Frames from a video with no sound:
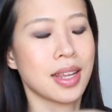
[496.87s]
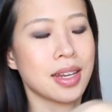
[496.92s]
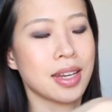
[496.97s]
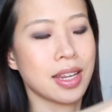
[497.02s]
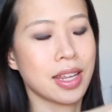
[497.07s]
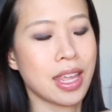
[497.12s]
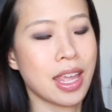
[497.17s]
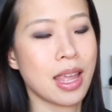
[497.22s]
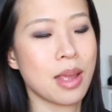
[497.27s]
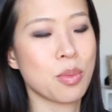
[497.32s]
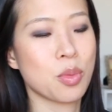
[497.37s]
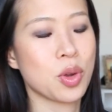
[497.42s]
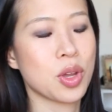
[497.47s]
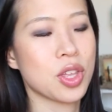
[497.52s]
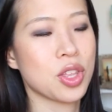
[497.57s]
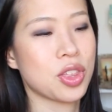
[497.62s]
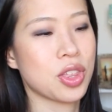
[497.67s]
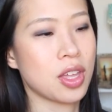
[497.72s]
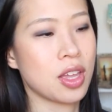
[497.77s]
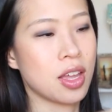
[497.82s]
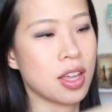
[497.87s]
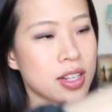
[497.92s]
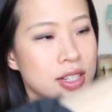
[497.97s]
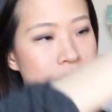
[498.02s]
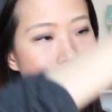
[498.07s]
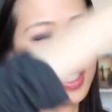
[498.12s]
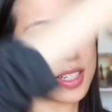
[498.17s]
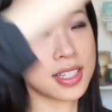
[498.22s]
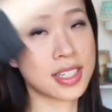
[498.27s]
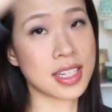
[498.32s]
And it came with a
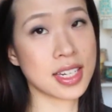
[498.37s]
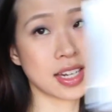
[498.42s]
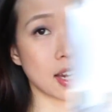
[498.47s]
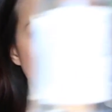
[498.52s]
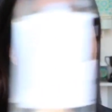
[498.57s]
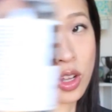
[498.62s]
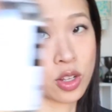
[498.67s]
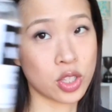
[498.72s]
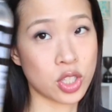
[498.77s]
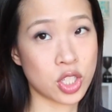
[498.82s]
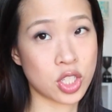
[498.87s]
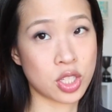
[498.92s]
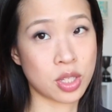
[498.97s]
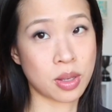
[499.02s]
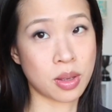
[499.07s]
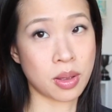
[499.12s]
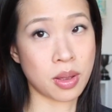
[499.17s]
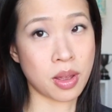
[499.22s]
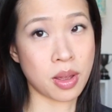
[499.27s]
16 ounce